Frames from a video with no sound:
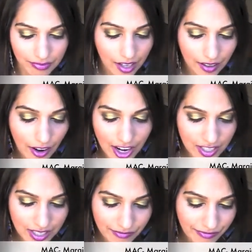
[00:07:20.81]
don't know, I
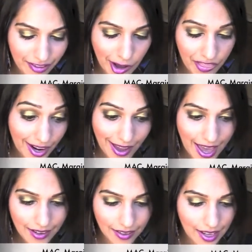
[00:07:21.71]
just forgot that I had it,